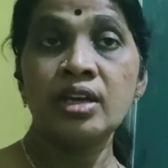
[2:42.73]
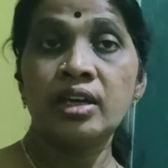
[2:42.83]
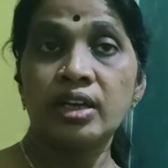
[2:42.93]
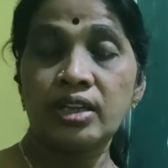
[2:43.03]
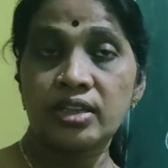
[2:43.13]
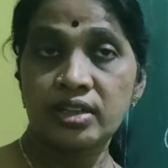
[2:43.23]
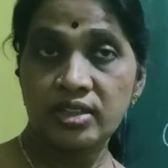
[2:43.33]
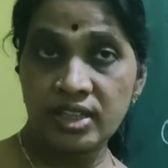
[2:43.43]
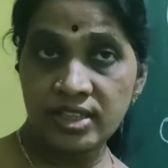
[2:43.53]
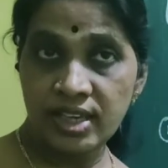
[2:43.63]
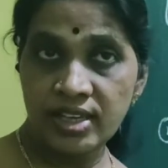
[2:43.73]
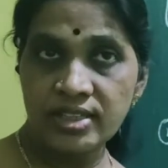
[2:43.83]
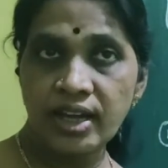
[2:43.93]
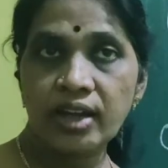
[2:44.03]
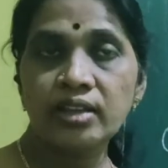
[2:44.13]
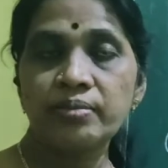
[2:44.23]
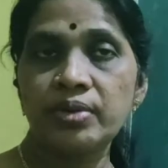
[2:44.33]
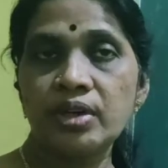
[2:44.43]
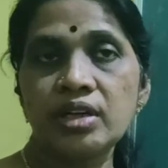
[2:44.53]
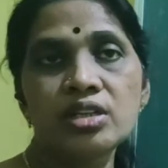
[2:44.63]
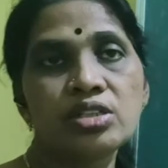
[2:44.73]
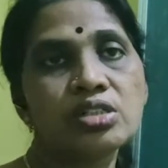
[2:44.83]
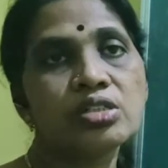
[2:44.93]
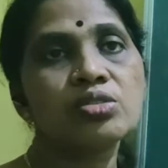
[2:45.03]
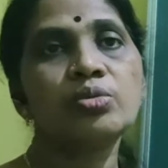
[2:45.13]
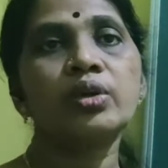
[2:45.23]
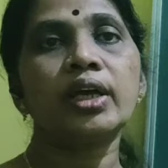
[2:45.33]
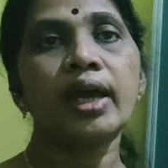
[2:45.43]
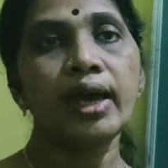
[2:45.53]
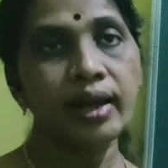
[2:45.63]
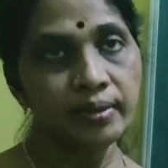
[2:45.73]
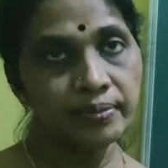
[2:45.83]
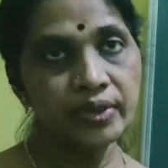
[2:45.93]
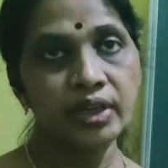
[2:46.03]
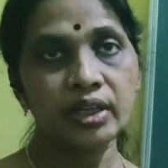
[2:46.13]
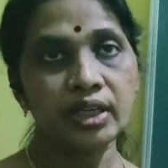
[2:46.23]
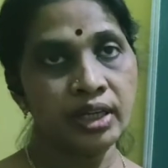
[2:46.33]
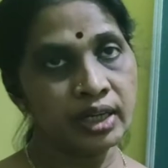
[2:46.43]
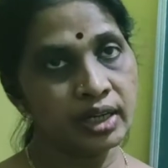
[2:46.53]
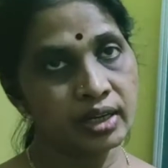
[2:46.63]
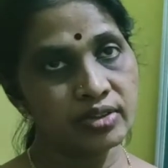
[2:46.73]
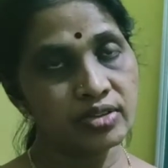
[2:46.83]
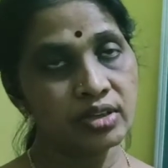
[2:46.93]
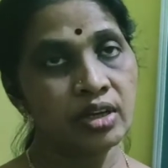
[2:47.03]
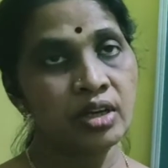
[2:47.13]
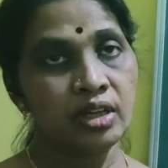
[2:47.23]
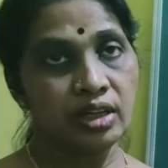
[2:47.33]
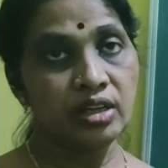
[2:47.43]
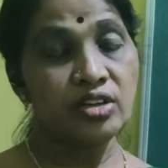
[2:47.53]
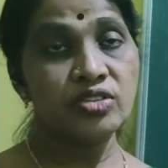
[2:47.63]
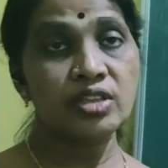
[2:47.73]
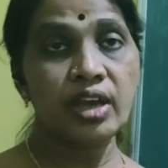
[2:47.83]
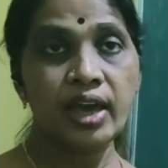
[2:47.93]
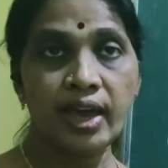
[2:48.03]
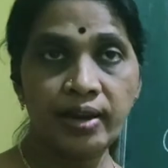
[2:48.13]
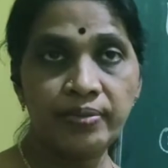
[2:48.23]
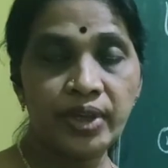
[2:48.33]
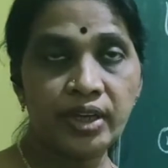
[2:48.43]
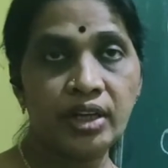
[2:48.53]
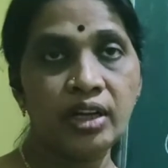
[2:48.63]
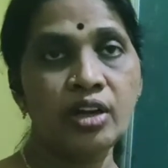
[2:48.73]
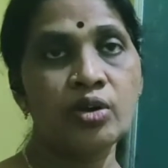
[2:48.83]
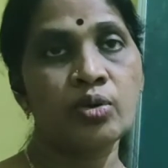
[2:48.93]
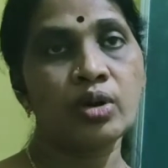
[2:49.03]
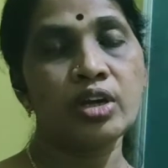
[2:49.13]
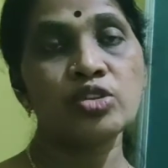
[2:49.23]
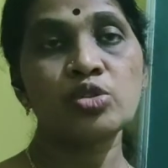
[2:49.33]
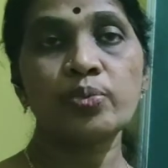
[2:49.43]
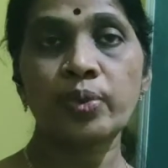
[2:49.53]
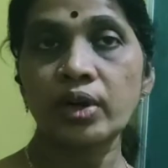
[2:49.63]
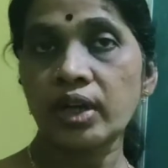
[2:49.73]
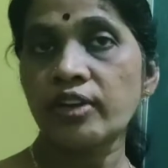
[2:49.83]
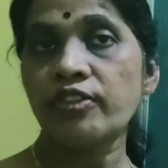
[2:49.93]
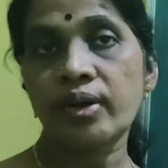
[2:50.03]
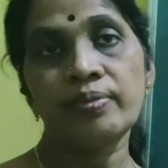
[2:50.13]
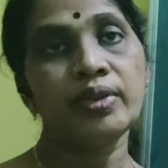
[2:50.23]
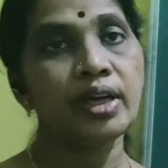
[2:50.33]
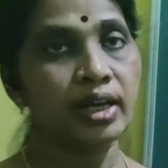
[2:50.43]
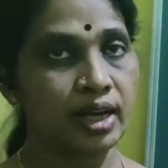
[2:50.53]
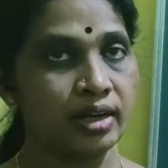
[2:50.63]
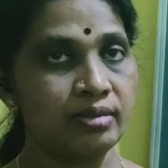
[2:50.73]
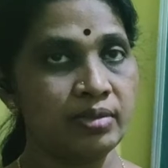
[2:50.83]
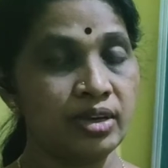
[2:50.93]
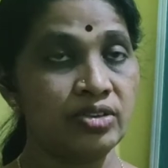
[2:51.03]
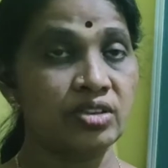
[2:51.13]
It says that the Britishers would help the Indians, that is, they help the Indian rulers to protect from their enemies.